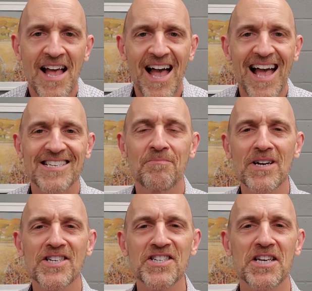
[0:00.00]
As
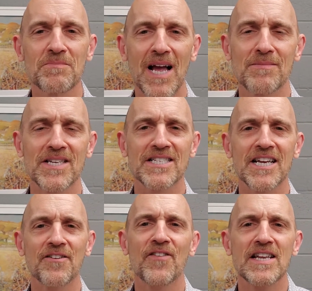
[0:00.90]
much as sometimes it's
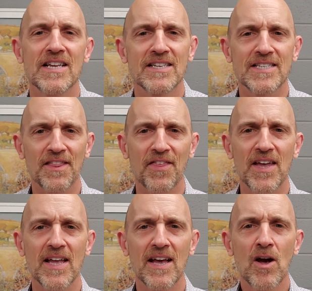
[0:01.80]
convenient to
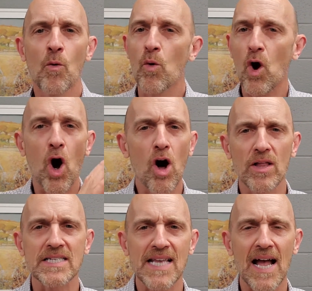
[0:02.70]
think we're all
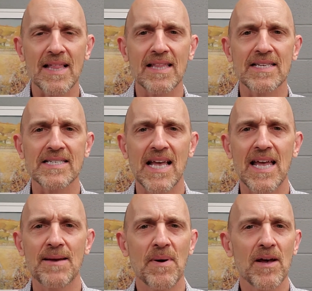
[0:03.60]
exactly the
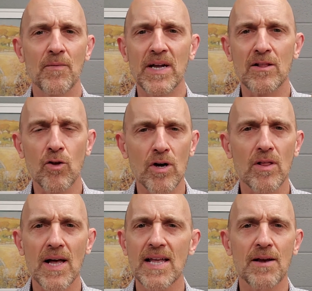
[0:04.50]
same and we look
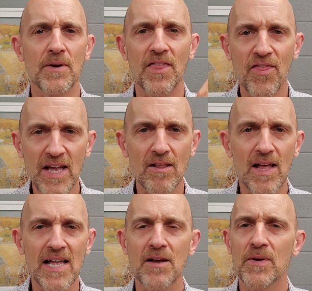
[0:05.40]
alike and we think
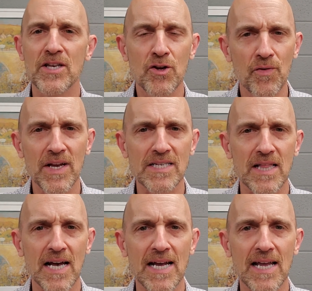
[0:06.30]
alike and we do things
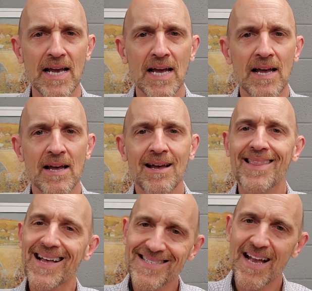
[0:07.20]
alike,
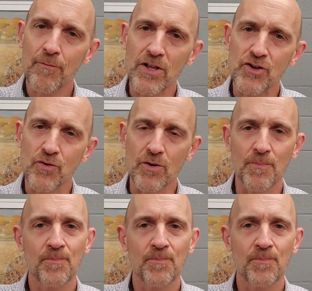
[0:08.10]
that's not really true.